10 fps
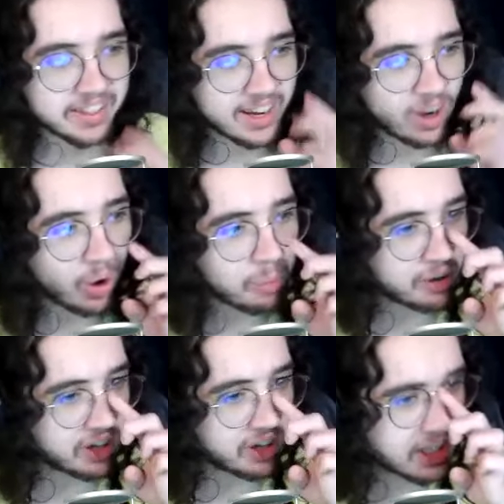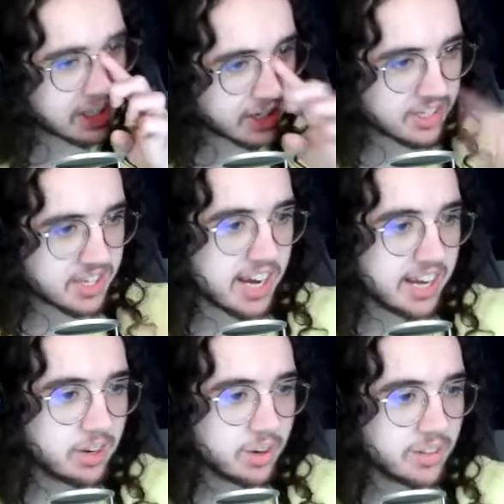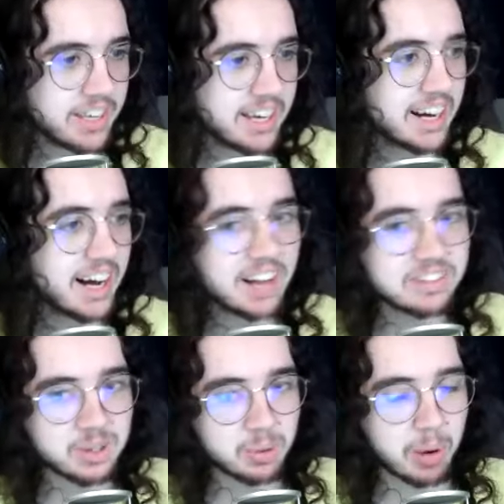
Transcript: They call it production design on the uh, Oscar